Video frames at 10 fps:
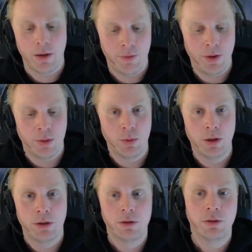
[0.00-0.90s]
I think we
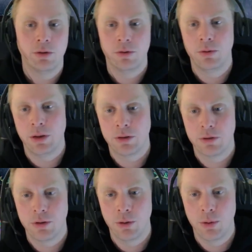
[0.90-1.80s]
need to
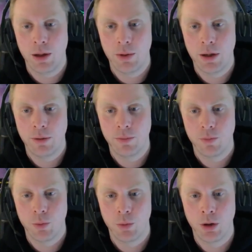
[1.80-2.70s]
just go down here.
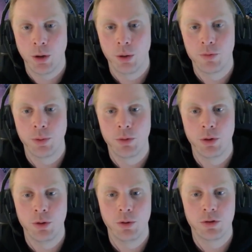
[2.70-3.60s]
We're going from
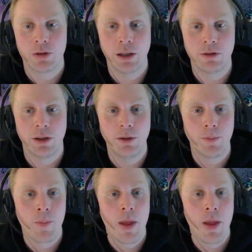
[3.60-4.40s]
two sides here.